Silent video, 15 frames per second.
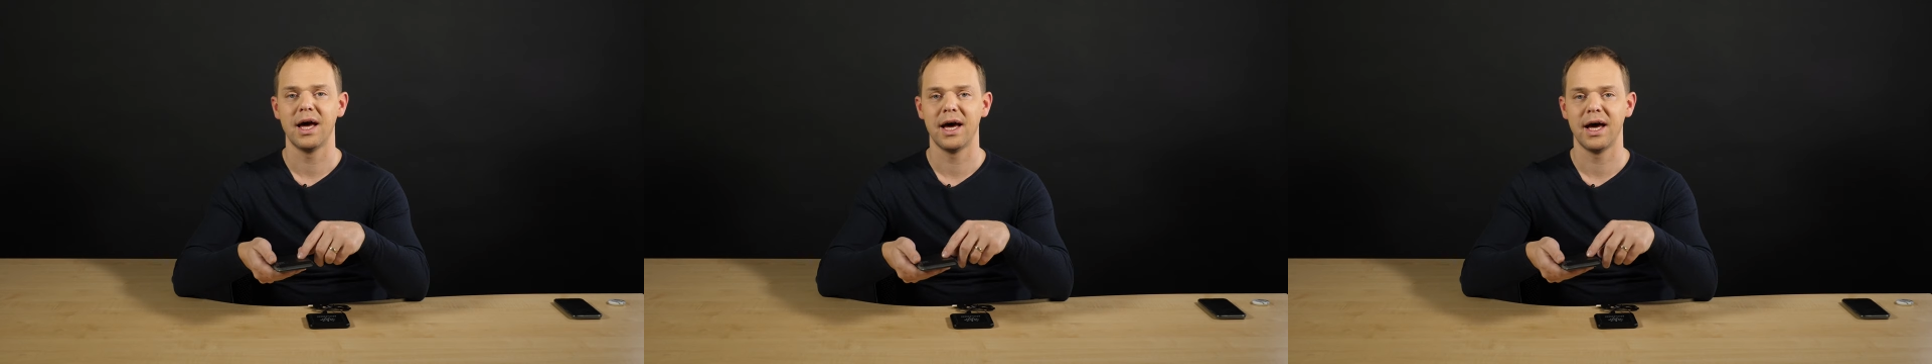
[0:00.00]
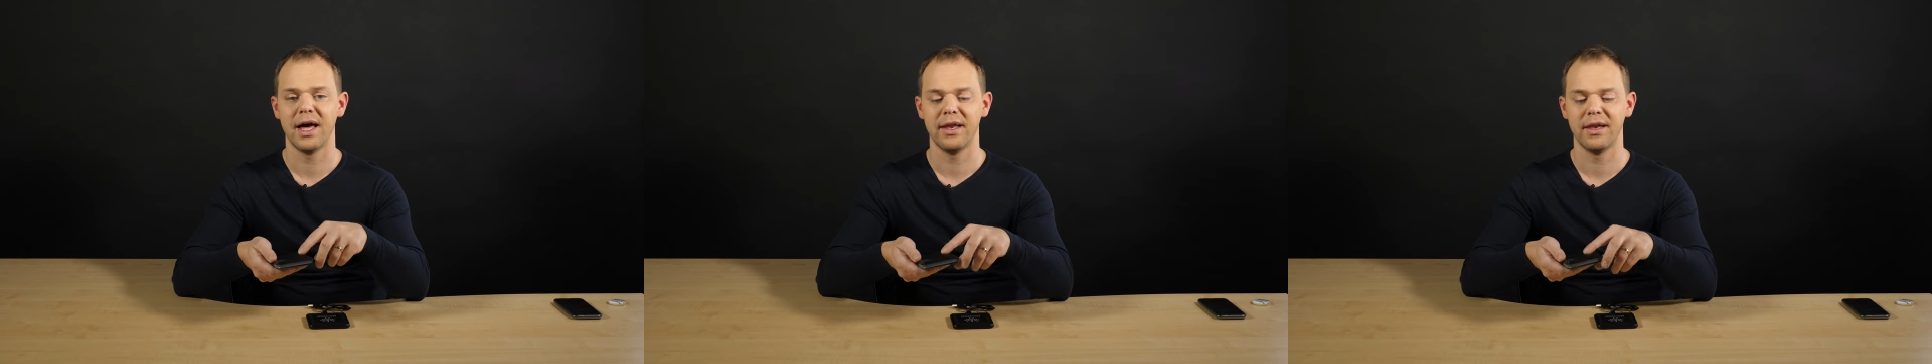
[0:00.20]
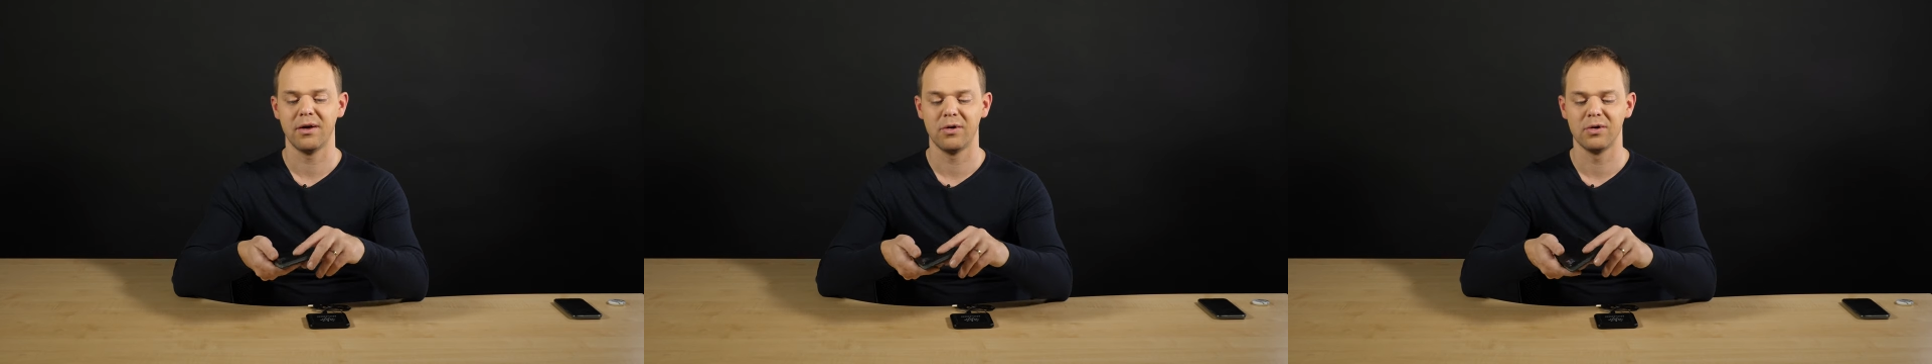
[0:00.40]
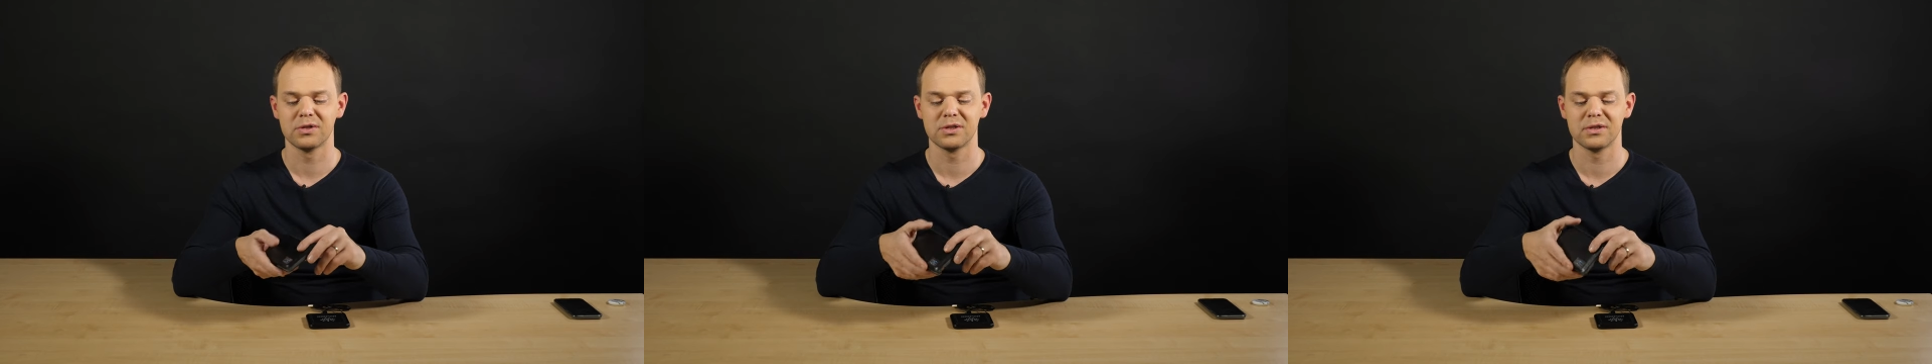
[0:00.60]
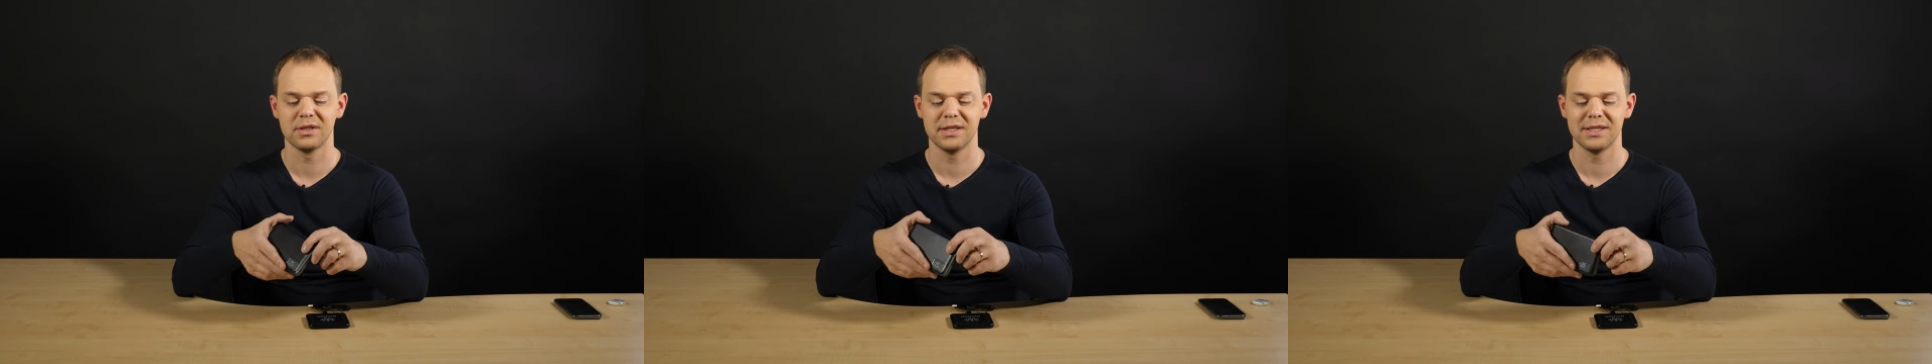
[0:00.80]
and
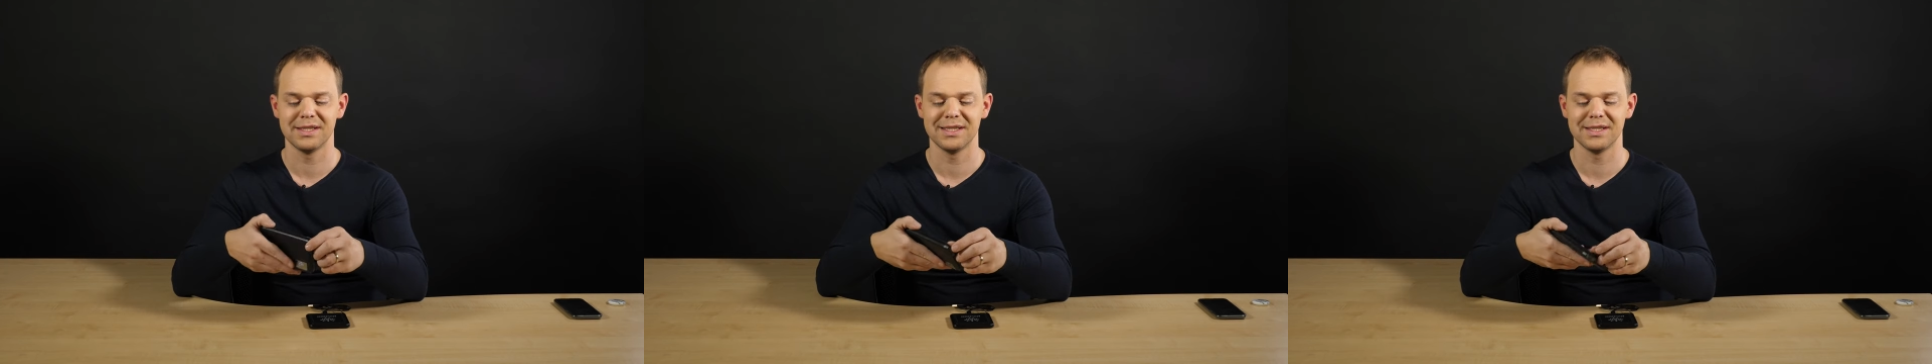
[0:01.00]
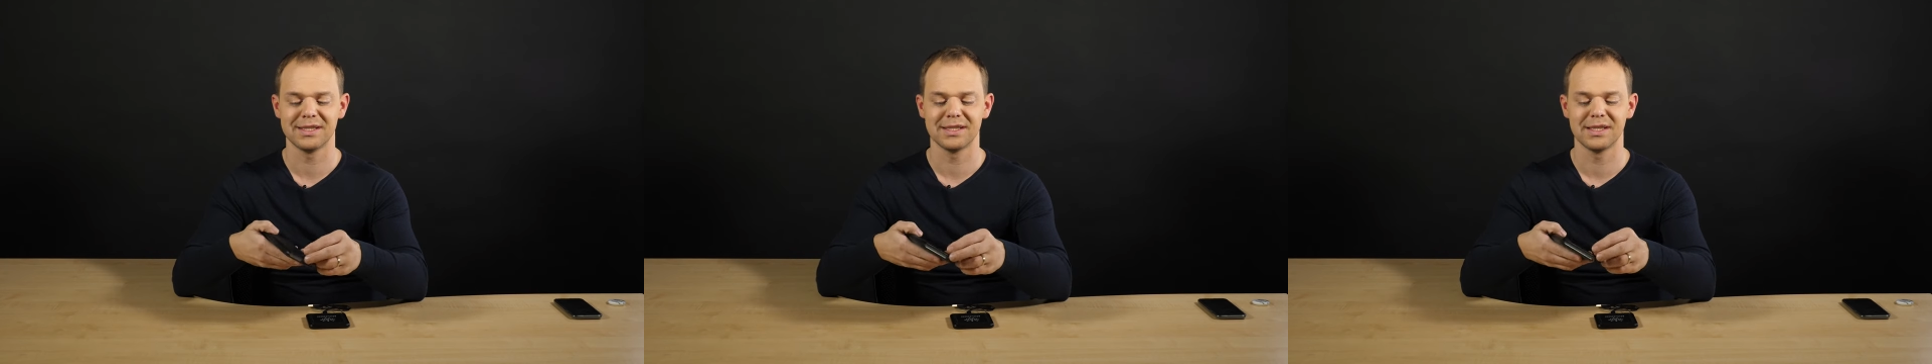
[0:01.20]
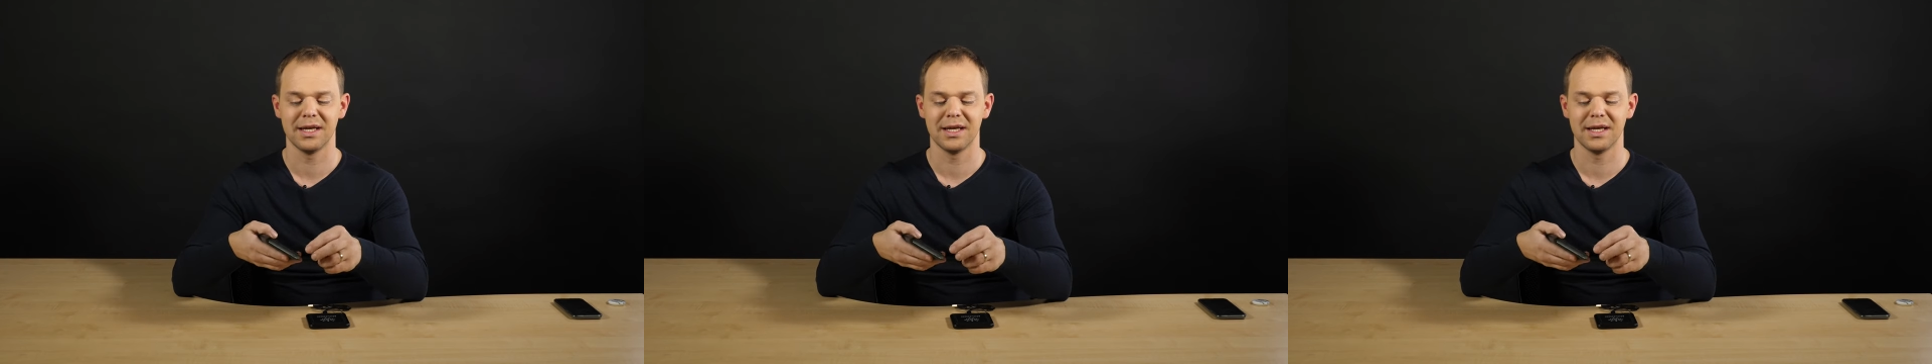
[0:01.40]
also this is